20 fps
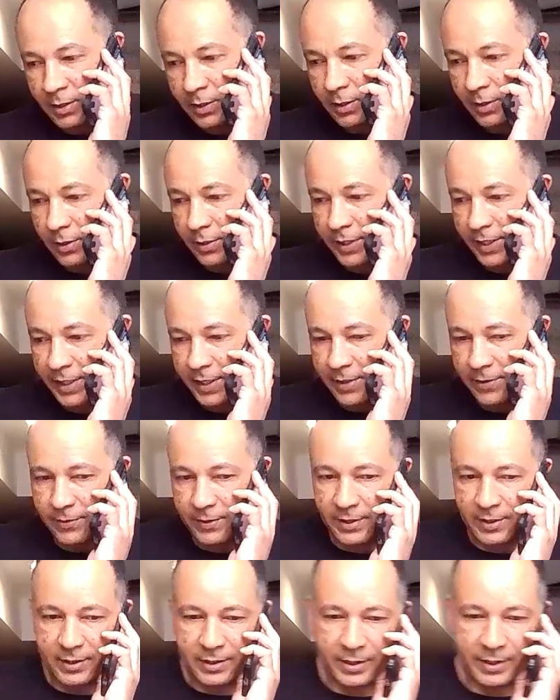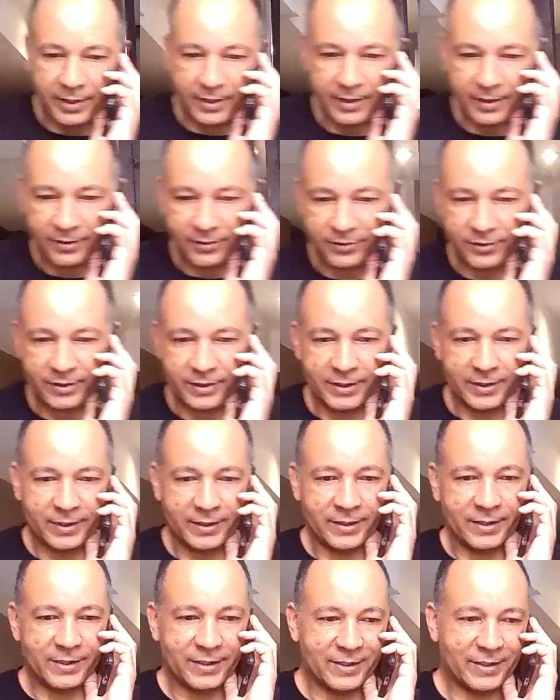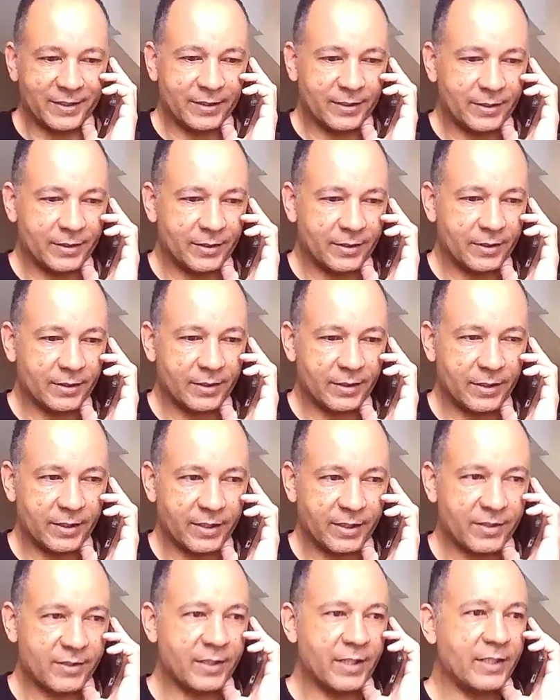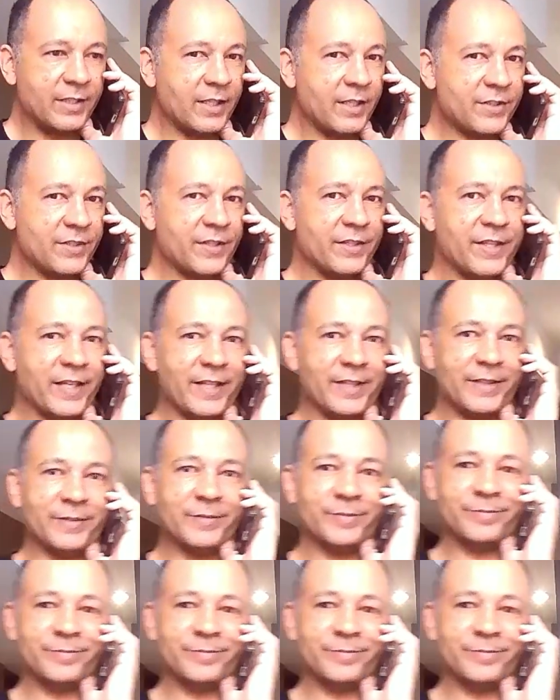Okay, well, I guess that does it then.